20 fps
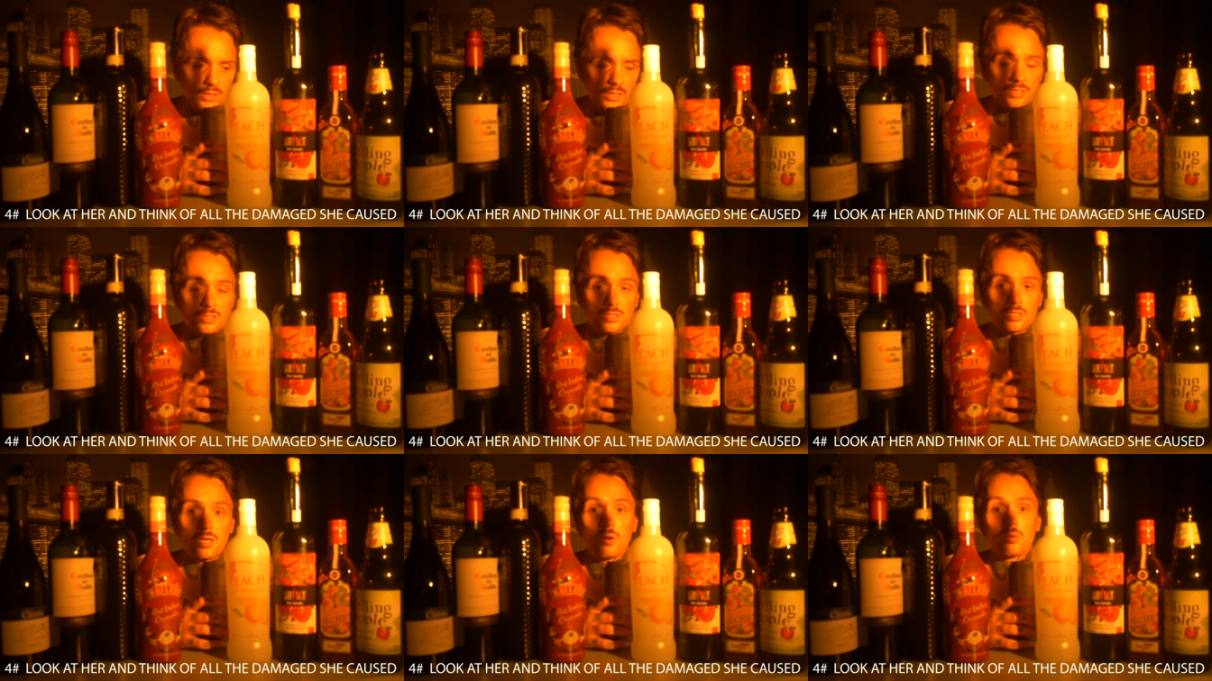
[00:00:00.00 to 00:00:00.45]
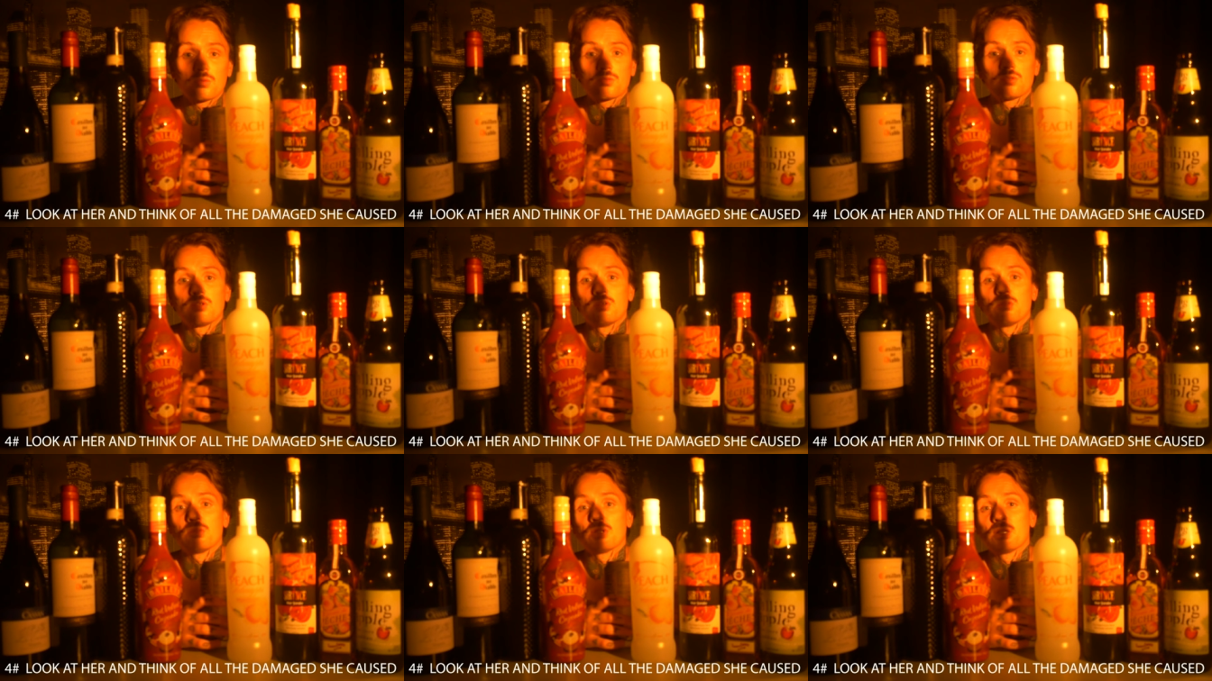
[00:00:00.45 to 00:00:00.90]
is going to
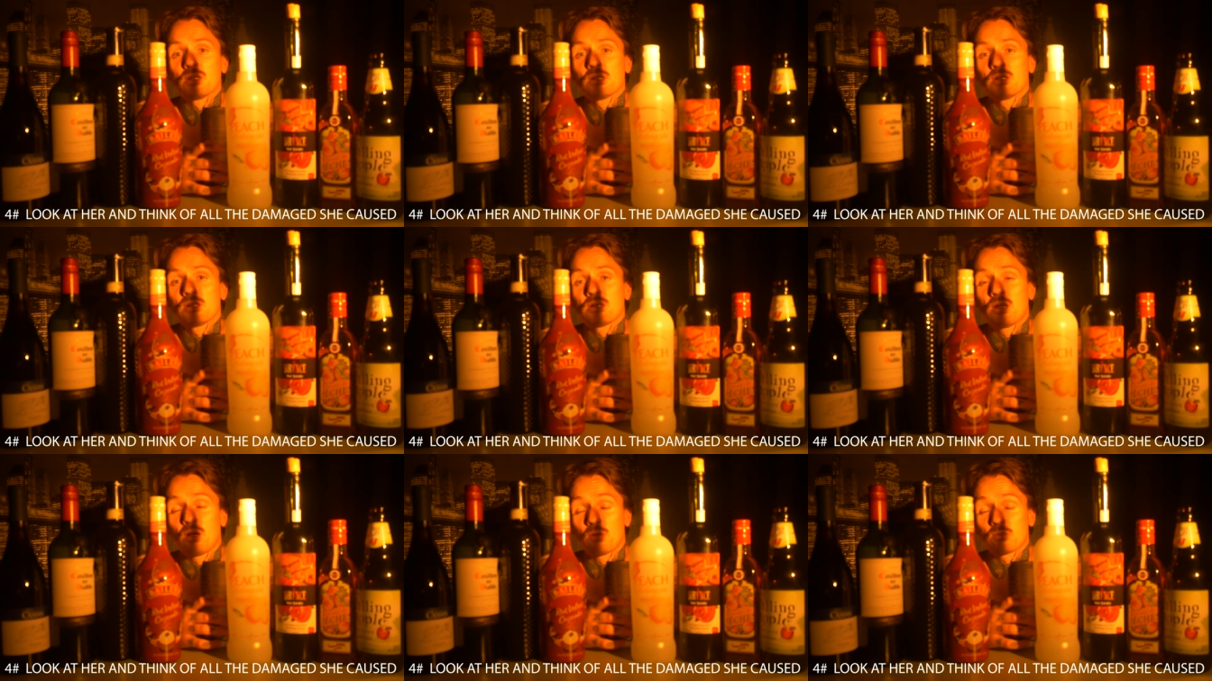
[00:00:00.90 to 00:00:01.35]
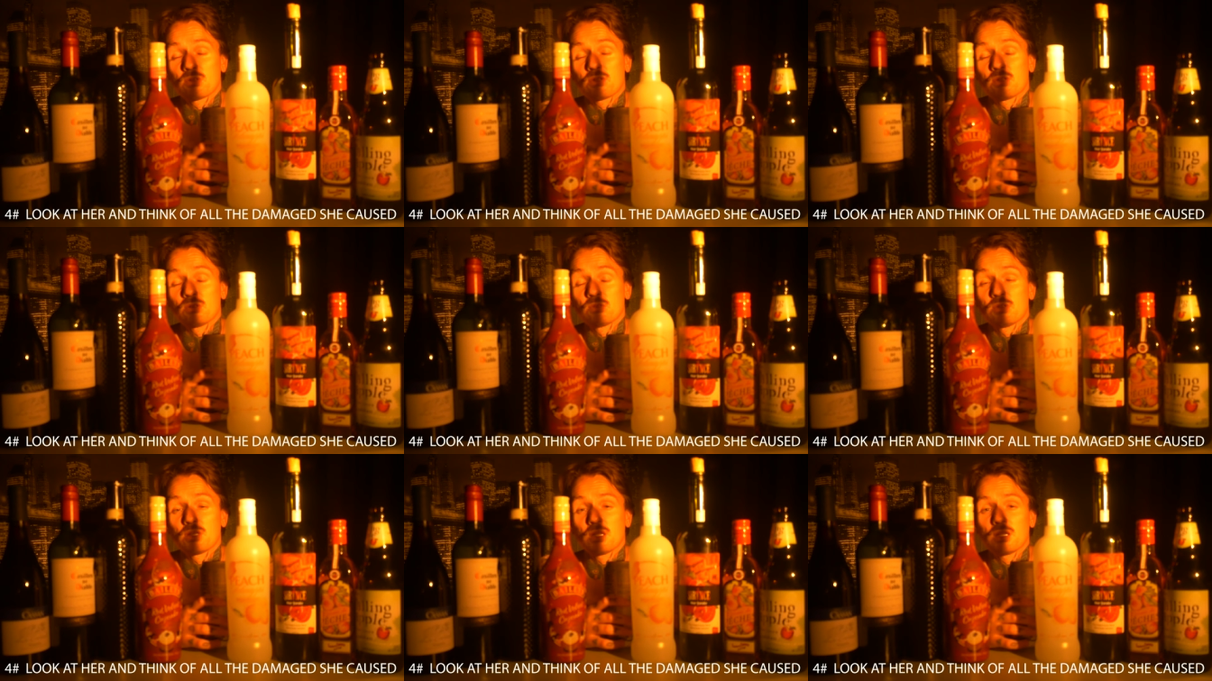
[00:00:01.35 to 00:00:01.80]
do you, going to
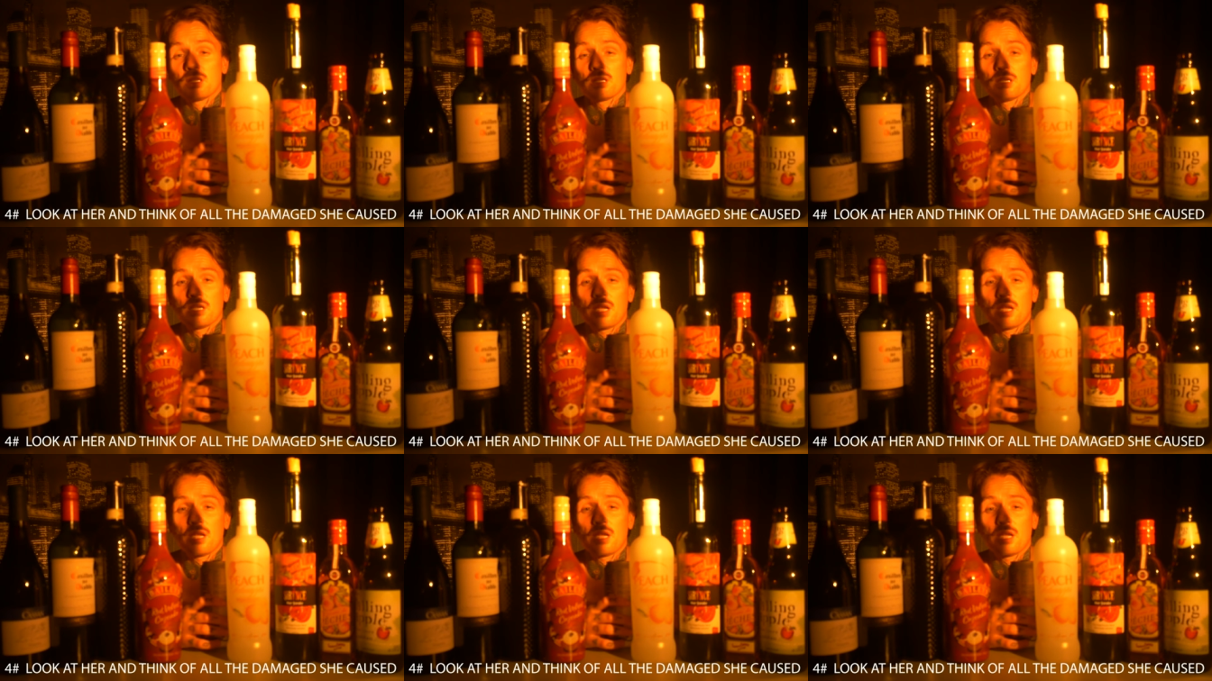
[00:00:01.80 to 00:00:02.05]
do to you,